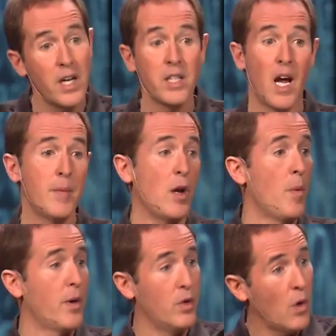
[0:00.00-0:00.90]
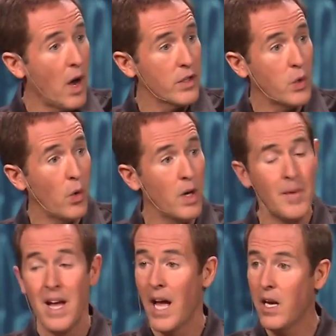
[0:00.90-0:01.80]
anytime you open a new
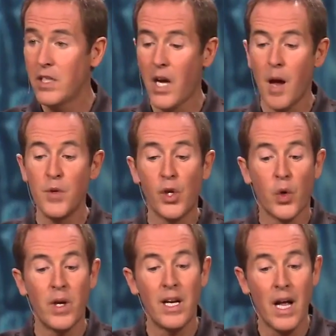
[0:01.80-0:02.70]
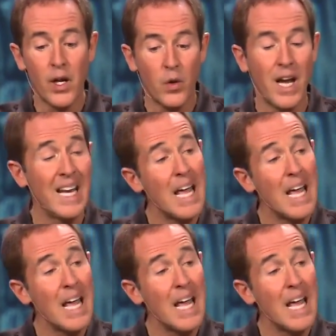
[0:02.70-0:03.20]
auditorium, anytime you create